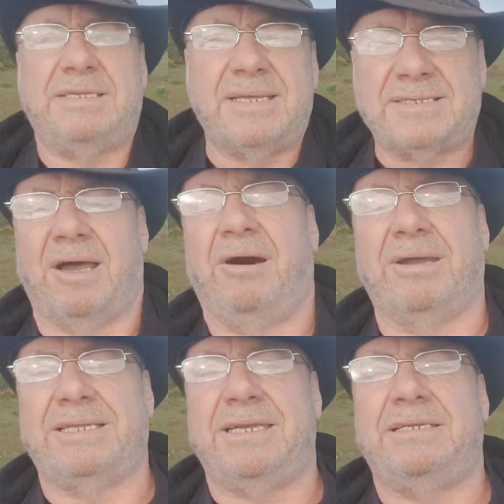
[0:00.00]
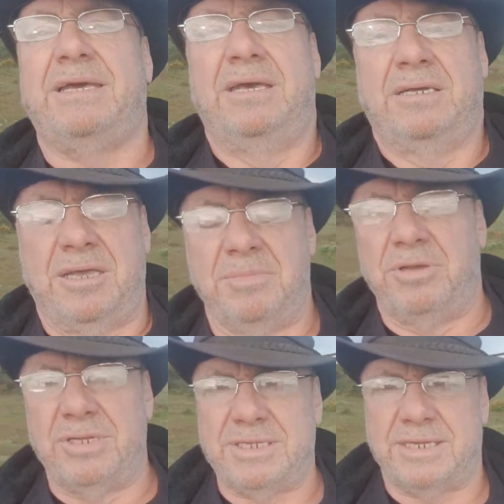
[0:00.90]
the targeted
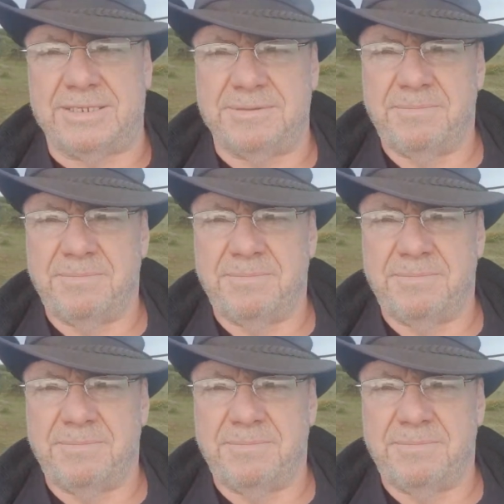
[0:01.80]
communities